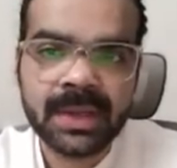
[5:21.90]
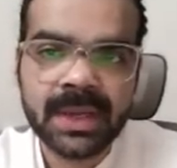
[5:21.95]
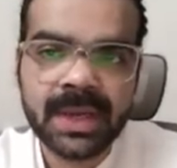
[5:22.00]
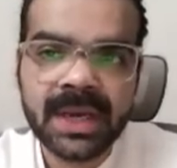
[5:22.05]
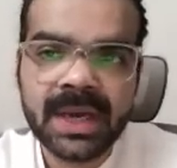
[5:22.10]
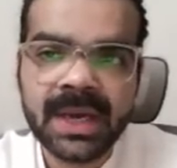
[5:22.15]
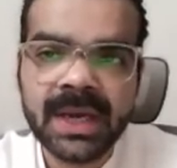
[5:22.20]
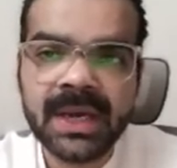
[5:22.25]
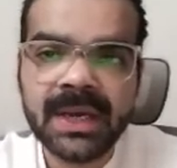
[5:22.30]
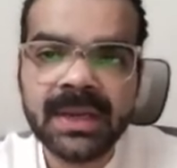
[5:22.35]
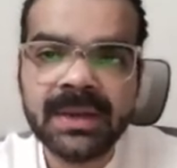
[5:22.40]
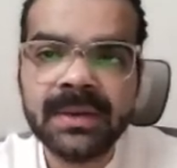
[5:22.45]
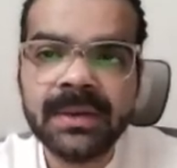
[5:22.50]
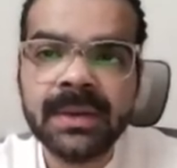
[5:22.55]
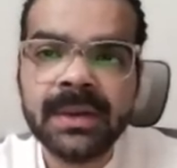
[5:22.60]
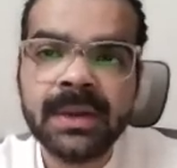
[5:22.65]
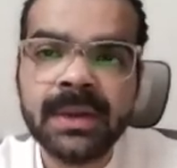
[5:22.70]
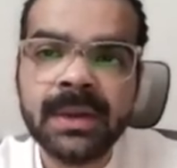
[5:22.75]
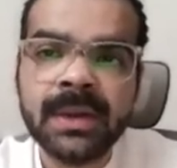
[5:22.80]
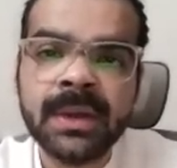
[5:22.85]
And
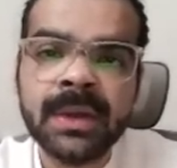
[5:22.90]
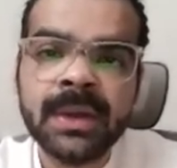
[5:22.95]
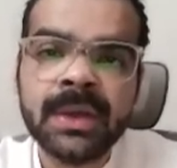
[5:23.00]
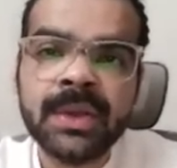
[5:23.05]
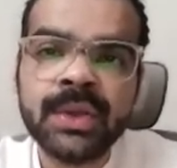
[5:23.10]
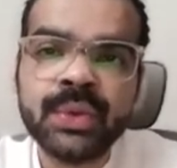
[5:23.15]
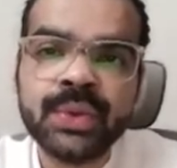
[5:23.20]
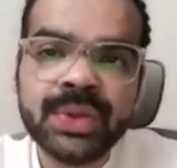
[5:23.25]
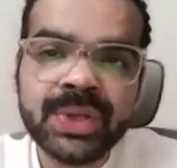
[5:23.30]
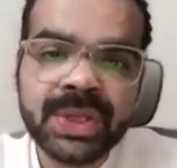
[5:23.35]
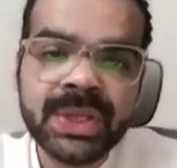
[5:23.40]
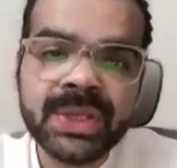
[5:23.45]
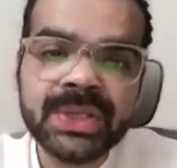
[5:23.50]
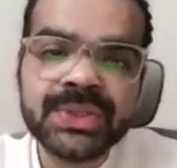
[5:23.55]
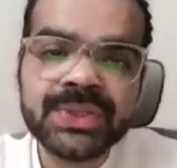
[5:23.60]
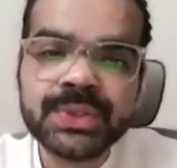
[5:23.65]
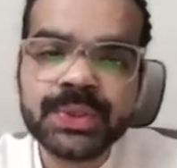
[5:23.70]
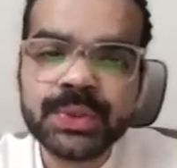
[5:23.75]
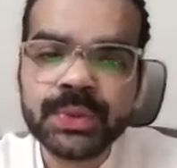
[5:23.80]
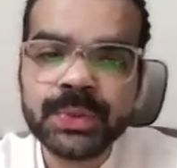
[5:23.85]
you need
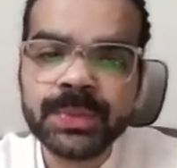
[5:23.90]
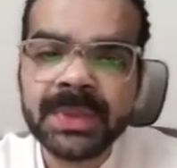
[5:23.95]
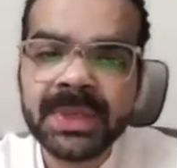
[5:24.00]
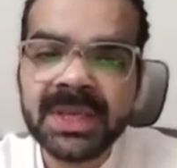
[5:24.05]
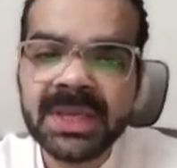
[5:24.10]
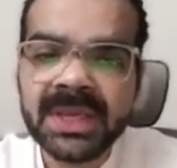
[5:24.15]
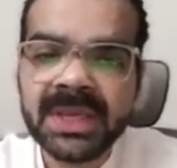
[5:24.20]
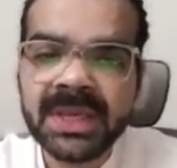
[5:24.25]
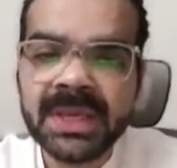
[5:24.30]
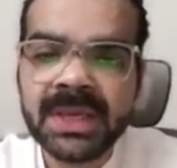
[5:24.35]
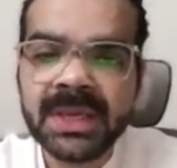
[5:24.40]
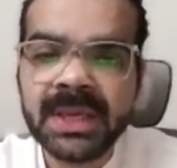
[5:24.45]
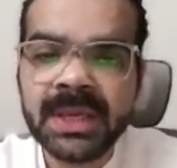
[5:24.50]
to be